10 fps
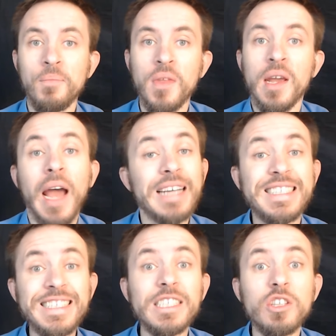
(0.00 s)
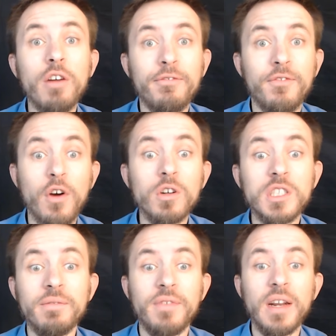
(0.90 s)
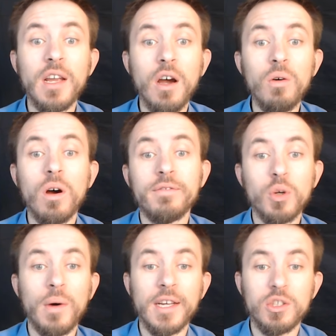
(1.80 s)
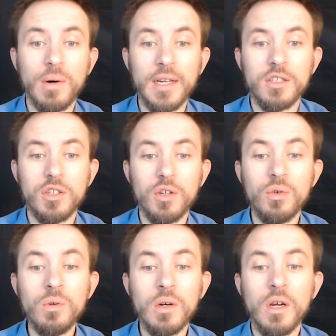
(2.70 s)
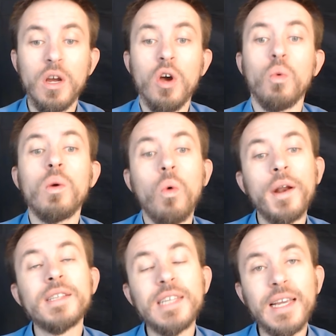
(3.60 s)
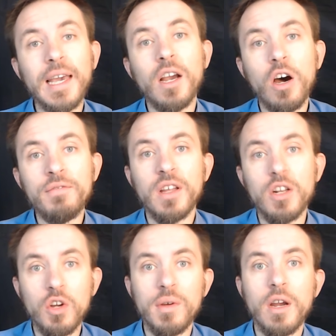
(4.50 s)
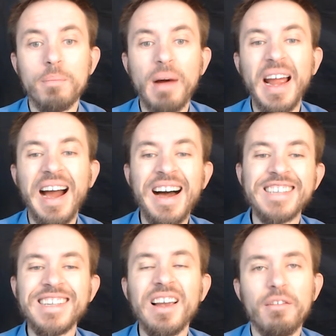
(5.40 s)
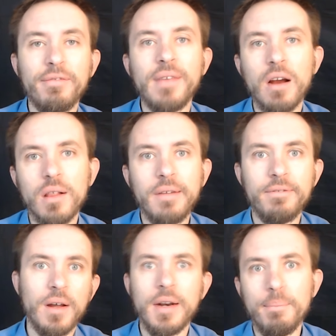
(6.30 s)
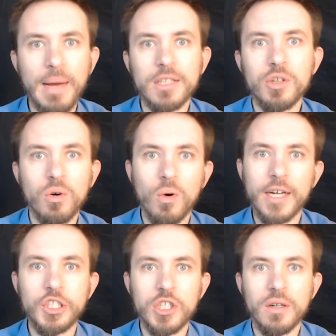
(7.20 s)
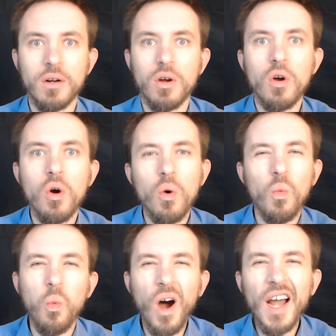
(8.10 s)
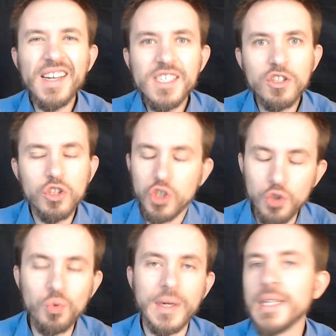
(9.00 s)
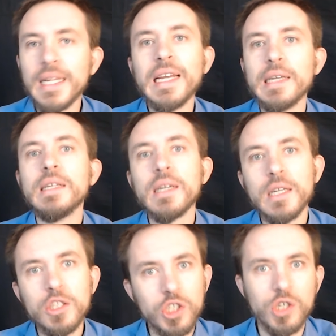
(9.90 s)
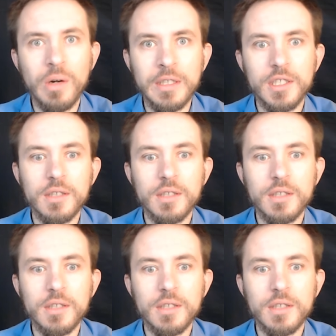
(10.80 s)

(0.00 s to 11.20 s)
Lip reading: As this is our first video of 2022, we wanted to kick off the new year by asking a fairly fundamental question. Why do we need insurance?